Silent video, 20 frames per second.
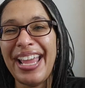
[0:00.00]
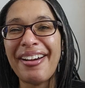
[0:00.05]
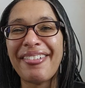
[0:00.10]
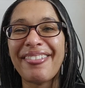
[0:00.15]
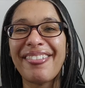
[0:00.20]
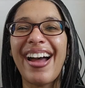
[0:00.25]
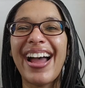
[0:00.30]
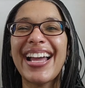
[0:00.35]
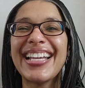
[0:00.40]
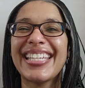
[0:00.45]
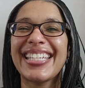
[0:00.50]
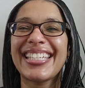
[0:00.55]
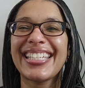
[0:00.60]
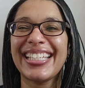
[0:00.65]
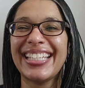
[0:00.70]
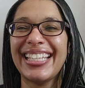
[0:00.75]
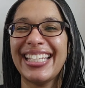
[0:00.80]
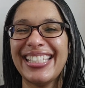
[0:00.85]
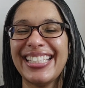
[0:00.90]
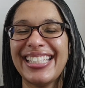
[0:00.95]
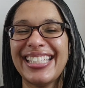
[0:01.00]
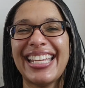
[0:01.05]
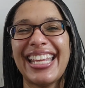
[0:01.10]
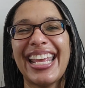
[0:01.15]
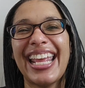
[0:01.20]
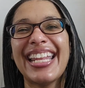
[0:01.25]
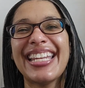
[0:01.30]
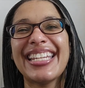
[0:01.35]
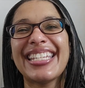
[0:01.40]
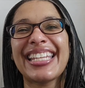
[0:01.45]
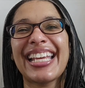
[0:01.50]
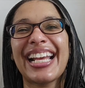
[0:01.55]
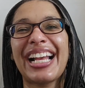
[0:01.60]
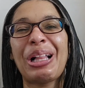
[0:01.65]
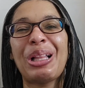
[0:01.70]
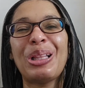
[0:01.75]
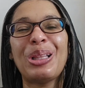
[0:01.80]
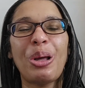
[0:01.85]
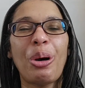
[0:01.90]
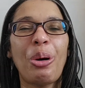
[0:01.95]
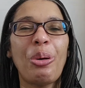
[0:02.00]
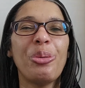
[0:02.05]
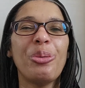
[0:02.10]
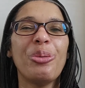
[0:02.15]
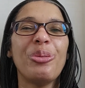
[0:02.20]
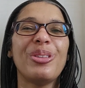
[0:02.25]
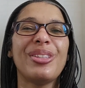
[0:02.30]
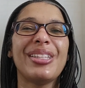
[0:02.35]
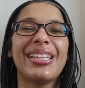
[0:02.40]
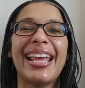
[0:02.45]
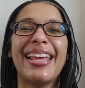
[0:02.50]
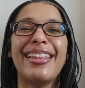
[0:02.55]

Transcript: Right, let's get clothed